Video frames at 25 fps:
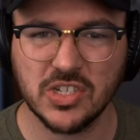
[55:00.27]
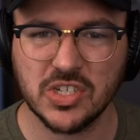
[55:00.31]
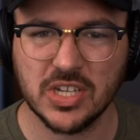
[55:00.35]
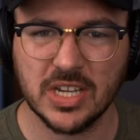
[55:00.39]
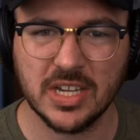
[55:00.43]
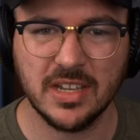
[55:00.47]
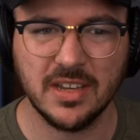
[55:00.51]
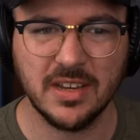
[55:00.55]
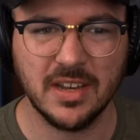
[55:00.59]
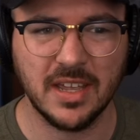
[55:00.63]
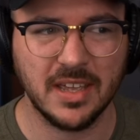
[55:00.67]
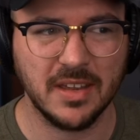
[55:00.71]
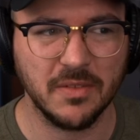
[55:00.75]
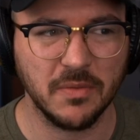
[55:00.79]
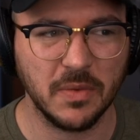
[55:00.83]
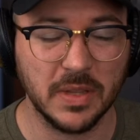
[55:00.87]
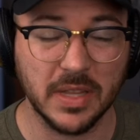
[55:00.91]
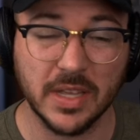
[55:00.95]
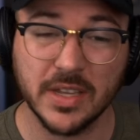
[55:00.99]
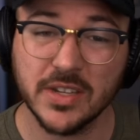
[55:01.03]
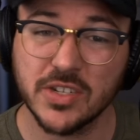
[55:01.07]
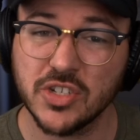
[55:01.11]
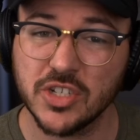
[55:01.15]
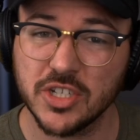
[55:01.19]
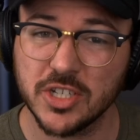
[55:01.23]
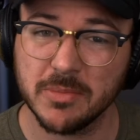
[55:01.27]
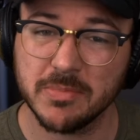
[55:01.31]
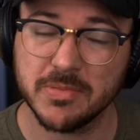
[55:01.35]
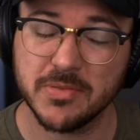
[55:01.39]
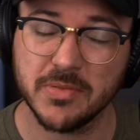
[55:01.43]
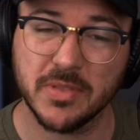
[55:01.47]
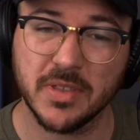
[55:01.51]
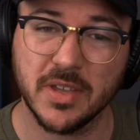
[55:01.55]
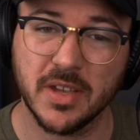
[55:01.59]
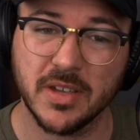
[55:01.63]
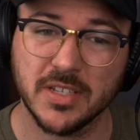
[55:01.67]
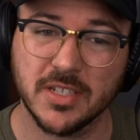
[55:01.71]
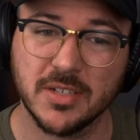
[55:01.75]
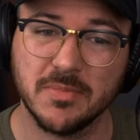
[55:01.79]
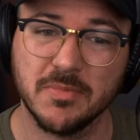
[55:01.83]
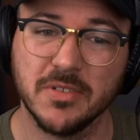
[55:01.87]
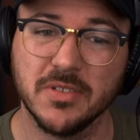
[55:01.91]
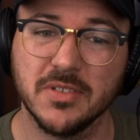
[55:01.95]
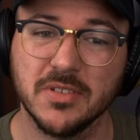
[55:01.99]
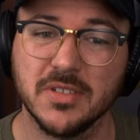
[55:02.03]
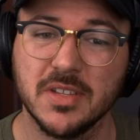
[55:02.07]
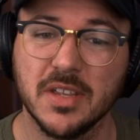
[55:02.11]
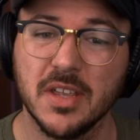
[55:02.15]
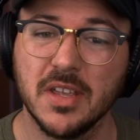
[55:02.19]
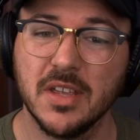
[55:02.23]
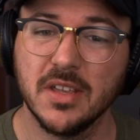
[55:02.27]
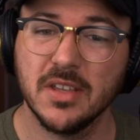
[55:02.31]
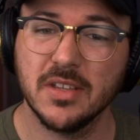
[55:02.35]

chain and relationships with customers.